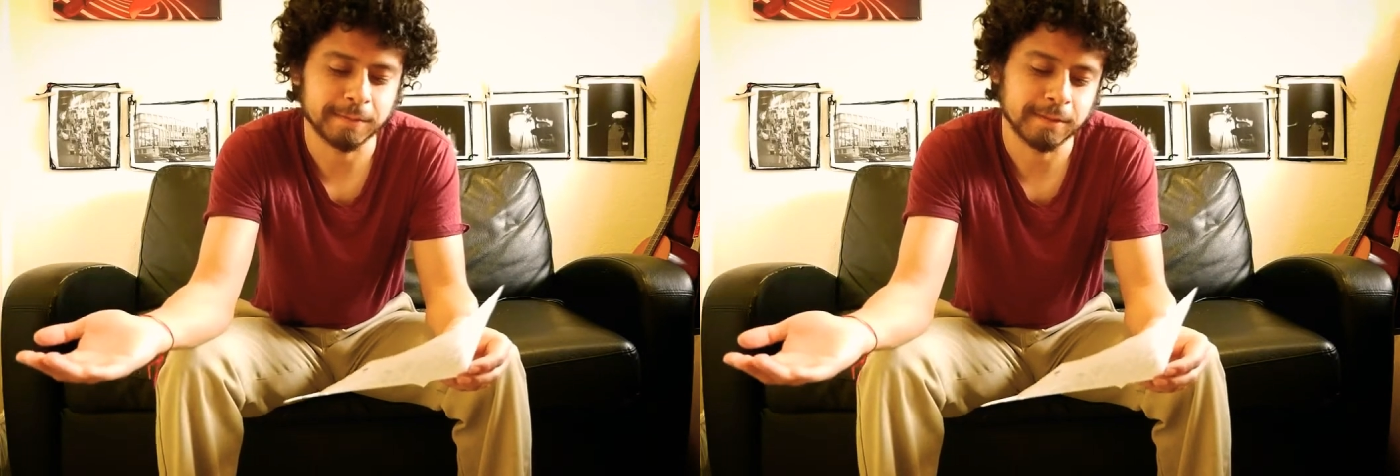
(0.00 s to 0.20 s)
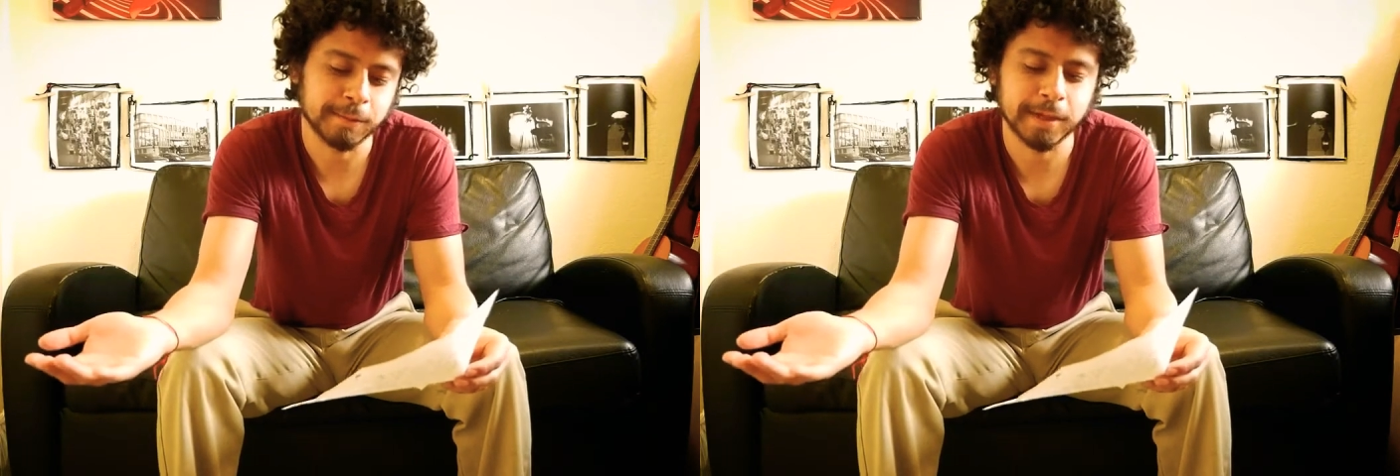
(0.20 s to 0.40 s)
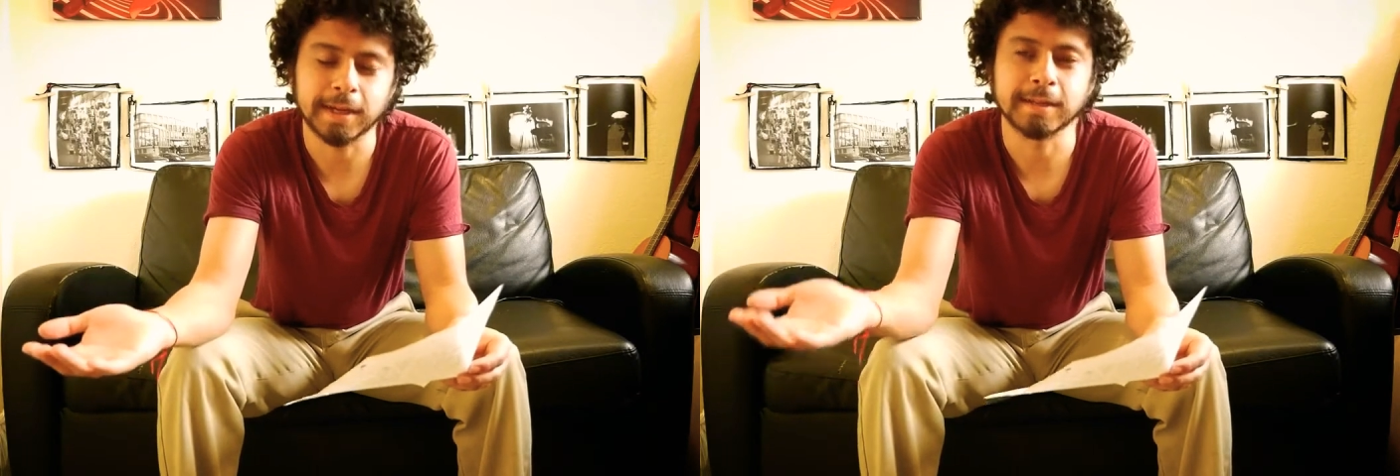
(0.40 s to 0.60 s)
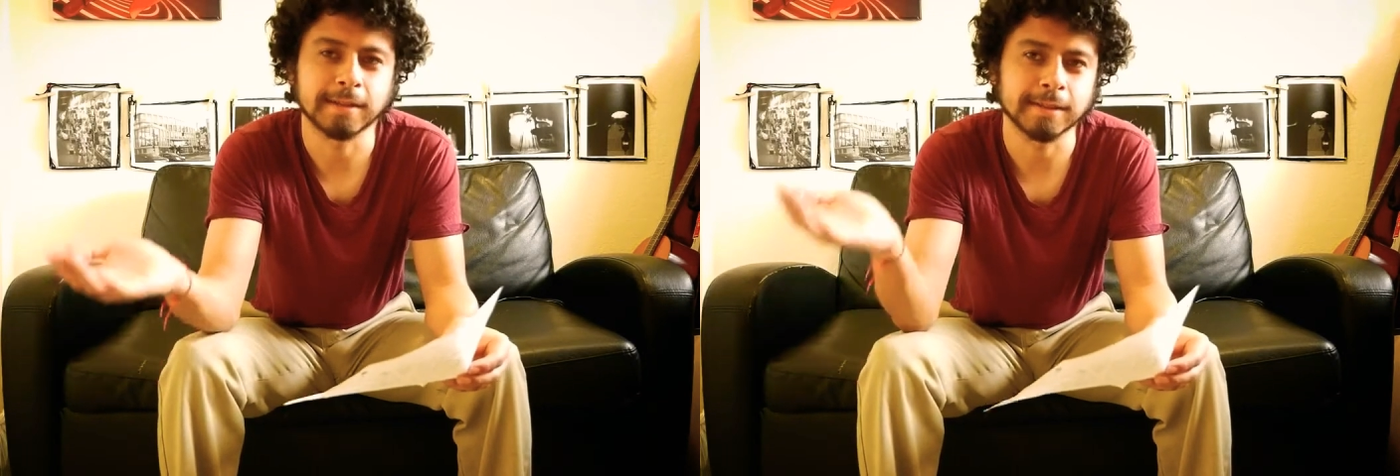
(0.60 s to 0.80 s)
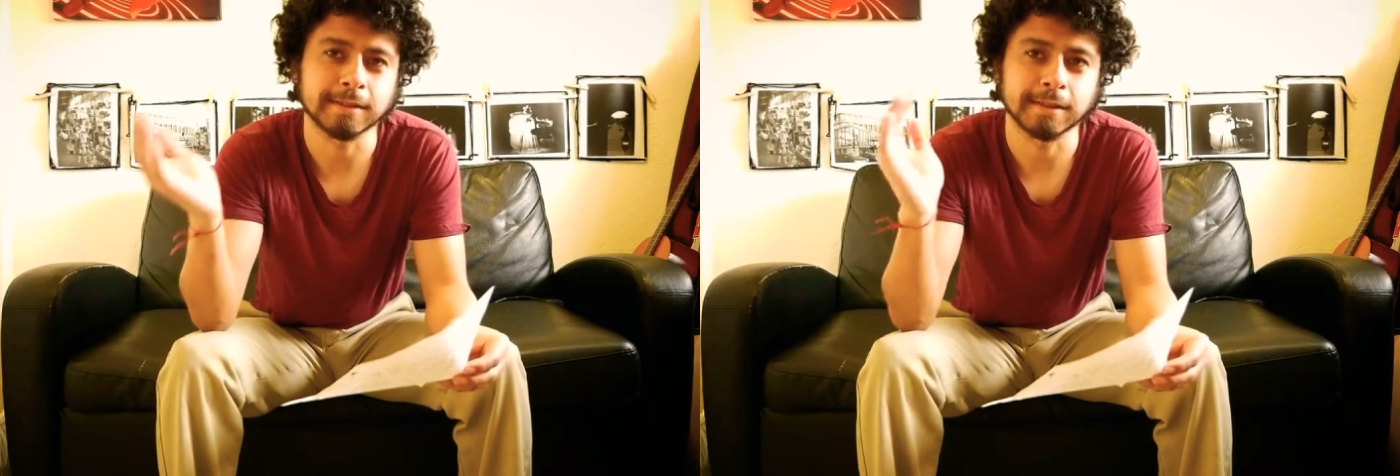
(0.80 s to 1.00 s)
the
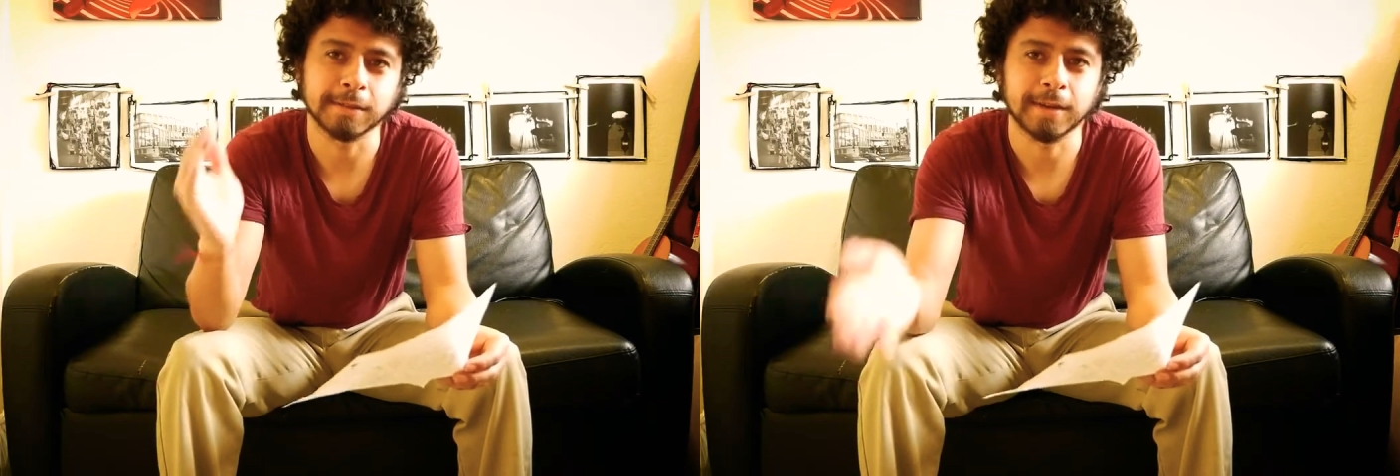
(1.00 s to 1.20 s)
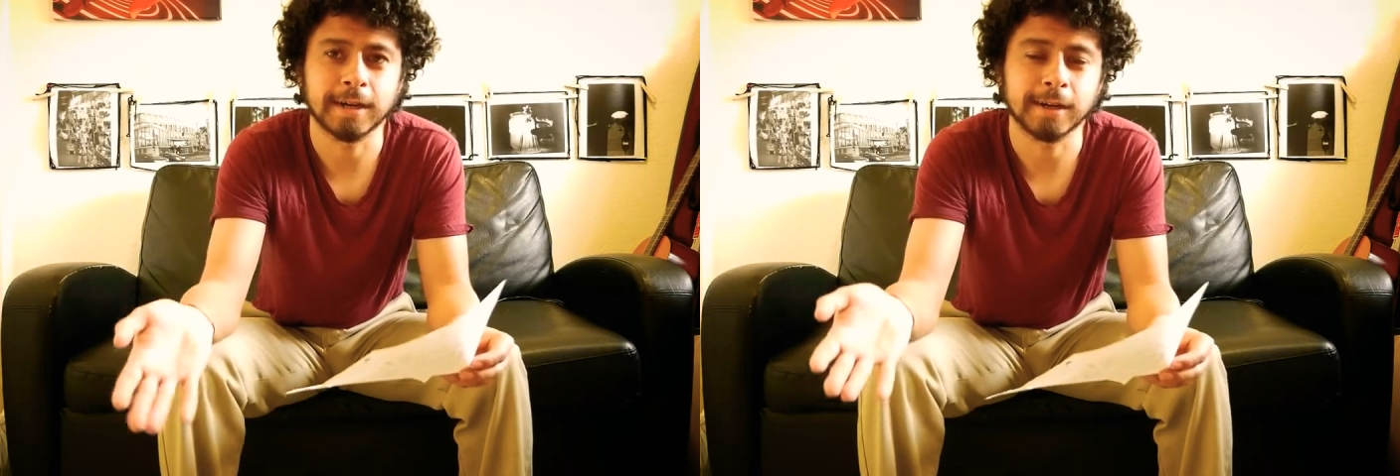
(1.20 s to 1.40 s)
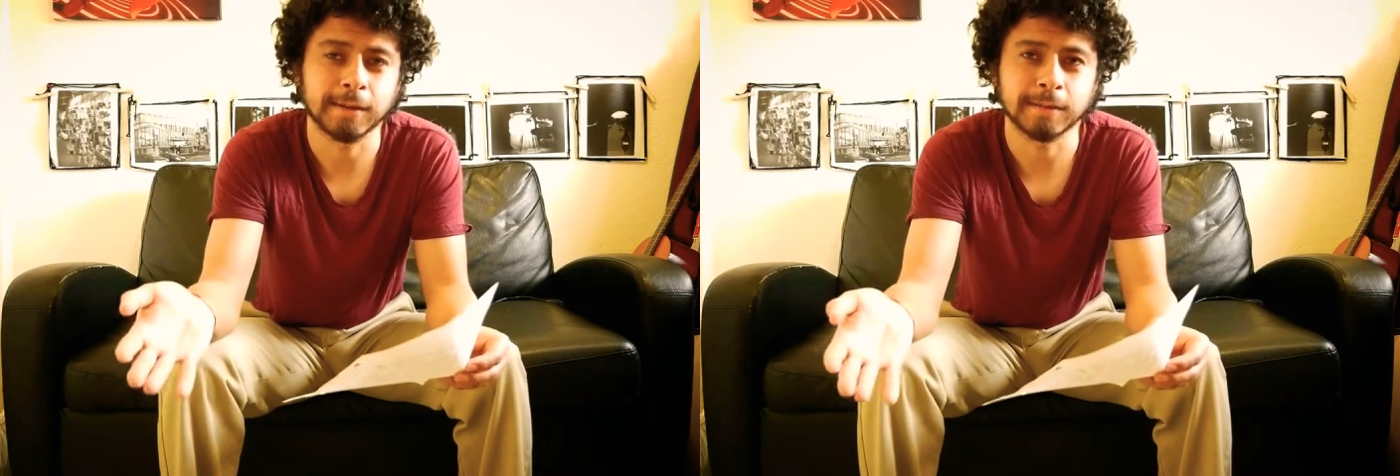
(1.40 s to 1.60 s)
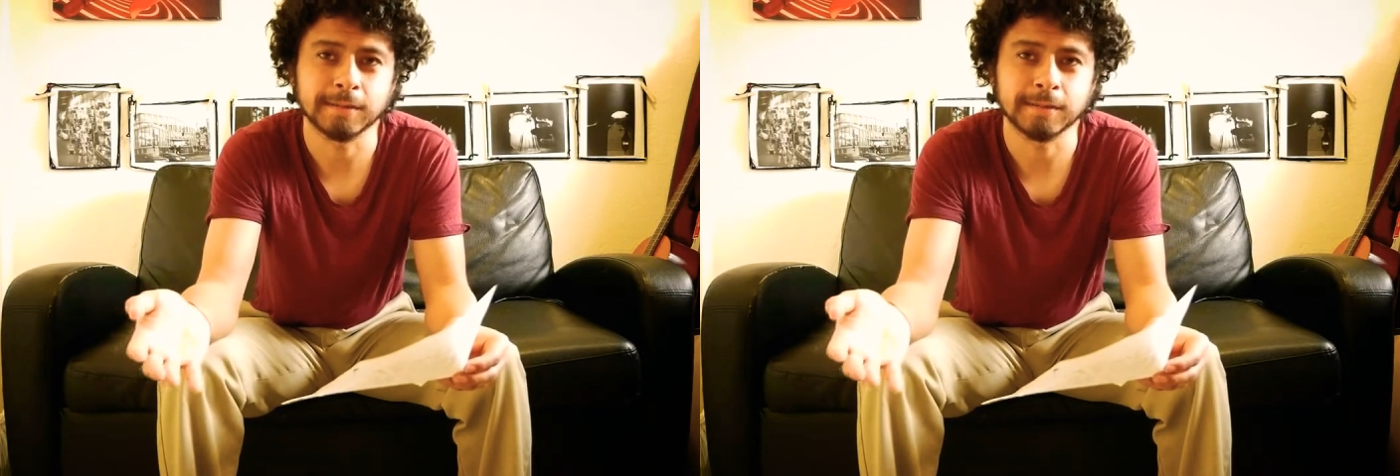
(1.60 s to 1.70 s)
reality of how